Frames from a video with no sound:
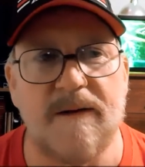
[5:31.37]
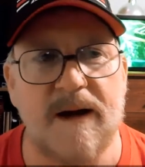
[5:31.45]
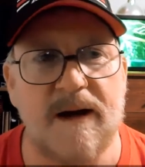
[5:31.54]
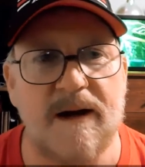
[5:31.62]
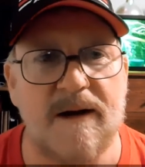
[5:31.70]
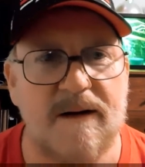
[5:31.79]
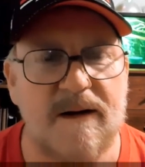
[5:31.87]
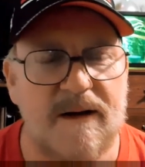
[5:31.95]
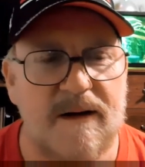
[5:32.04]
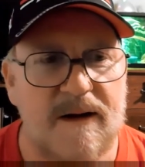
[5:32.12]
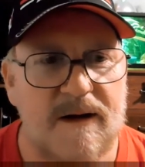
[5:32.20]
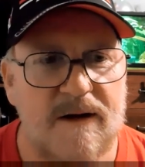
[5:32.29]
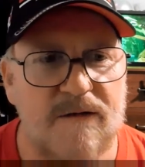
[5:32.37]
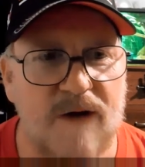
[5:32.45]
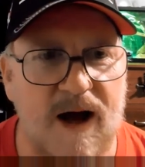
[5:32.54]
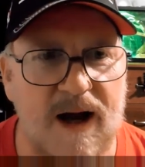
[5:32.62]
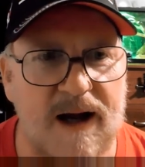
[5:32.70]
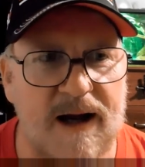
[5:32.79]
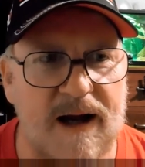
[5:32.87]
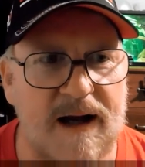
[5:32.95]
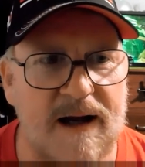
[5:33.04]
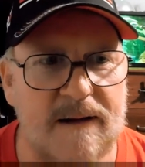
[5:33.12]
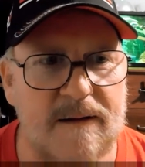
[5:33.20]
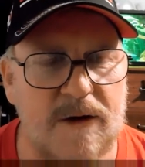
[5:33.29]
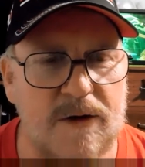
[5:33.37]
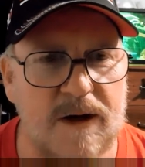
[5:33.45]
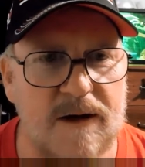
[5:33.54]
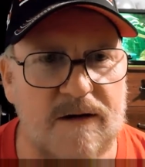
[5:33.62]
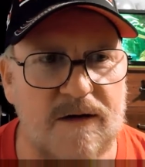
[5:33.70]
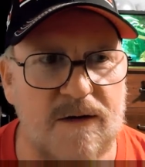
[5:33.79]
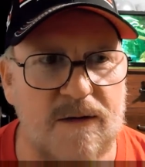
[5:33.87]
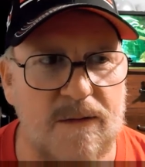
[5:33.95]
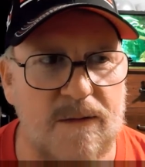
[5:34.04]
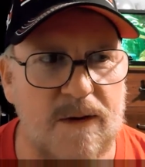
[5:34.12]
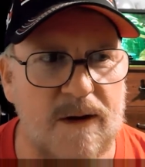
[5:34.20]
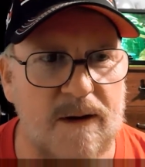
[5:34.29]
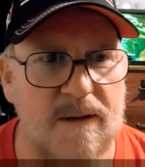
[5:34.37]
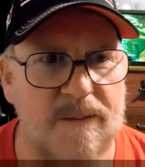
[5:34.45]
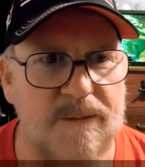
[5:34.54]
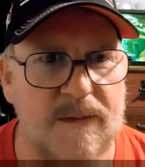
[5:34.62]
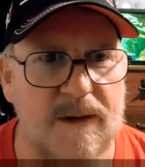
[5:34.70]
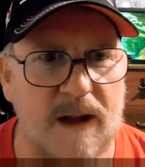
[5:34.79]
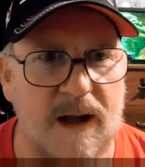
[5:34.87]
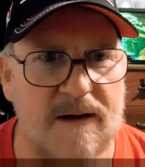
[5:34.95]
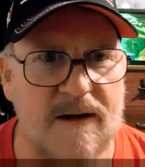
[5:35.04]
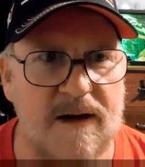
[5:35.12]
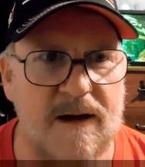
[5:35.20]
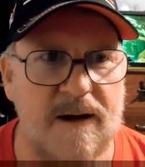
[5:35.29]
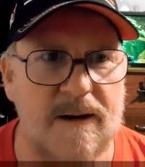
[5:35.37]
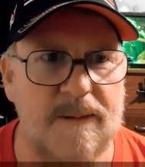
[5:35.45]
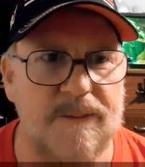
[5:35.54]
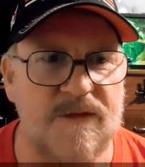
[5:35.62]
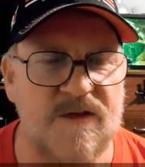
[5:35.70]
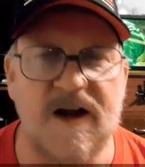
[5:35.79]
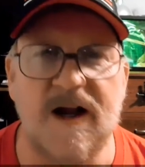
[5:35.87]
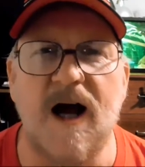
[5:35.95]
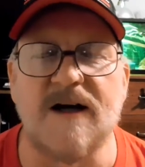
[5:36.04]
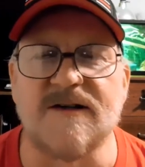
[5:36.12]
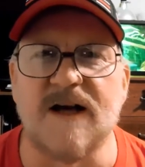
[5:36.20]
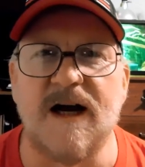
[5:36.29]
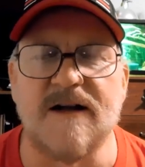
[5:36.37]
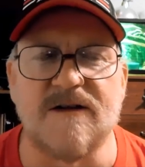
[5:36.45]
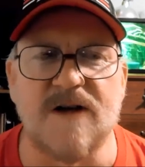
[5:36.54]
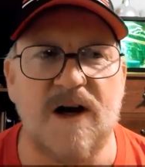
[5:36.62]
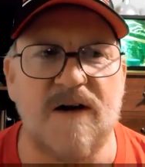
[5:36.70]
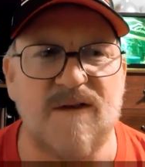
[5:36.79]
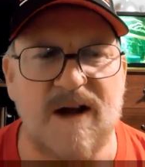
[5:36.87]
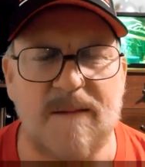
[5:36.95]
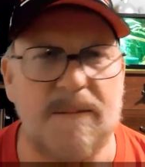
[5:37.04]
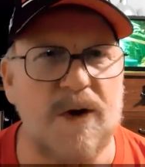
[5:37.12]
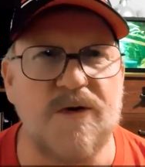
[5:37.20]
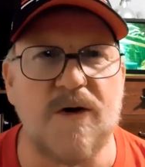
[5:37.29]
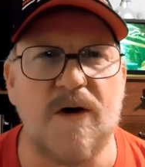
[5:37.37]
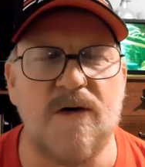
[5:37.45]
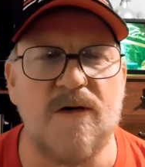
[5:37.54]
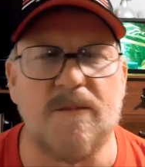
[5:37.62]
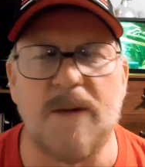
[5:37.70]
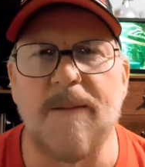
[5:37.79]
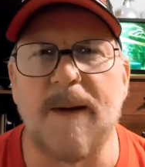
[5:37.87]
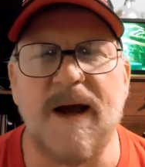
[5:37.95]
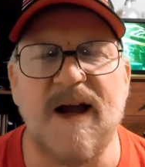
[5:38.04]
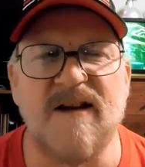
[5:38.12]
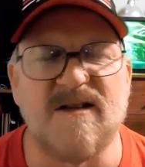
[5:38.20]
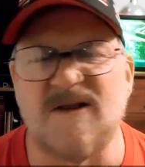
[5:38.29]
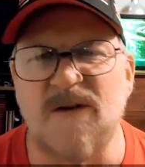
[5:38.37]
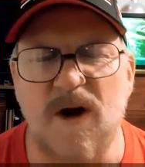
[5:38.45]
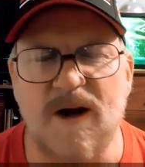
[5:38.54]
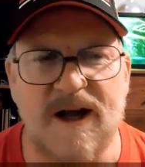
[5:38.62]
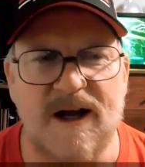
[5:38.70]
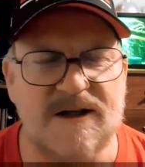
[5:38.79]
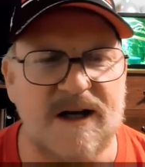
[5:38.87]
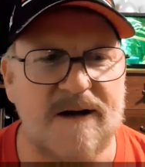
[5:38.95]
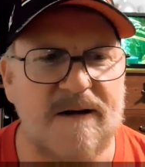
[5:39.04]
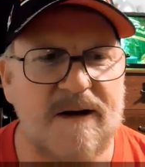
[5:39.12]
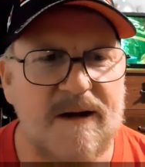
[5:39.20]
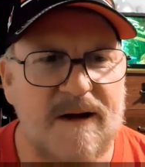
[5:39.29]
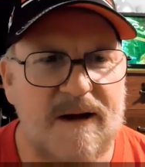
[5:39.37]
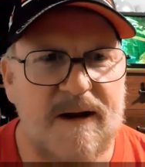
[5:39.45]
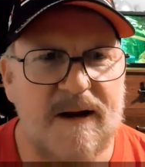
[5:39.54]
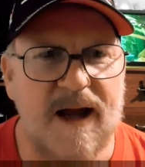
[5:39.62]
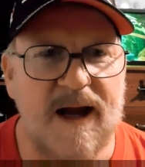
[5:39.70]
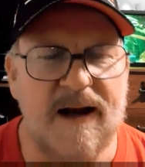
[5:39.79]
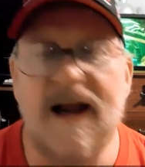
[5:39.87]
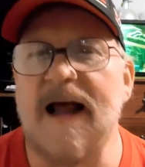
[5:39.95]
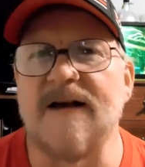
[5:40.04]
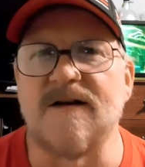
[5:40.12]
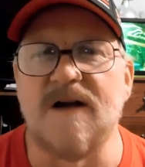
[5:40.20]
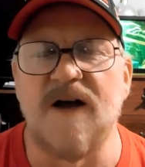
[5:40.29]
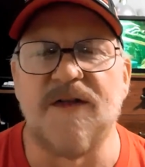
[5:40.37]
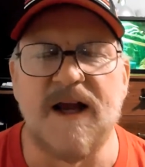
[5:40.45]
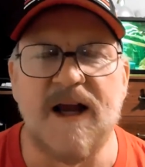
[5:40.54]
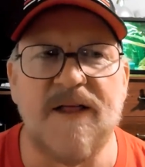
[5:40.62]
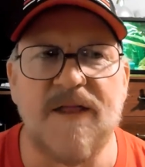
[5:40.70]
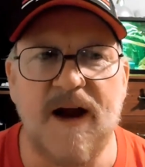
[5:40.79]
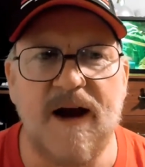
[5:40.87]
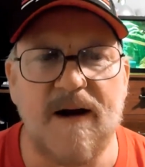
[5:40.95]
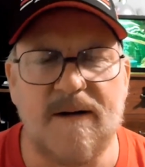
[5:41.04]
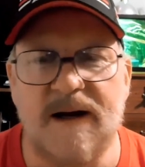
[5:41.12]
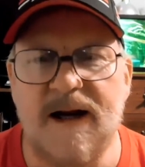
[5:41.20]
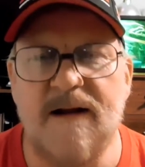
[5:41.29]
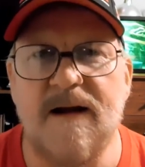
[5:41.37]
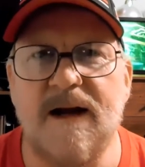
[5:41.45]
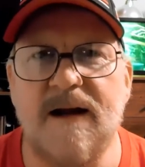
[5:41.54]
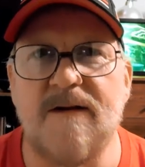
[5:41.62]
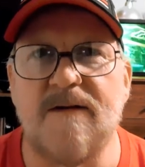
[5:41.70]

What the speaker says: And finally I looked into like the zinc oxide stuff, like Boudreaux's, butt paste, stuff like that, and it has nothing in there, any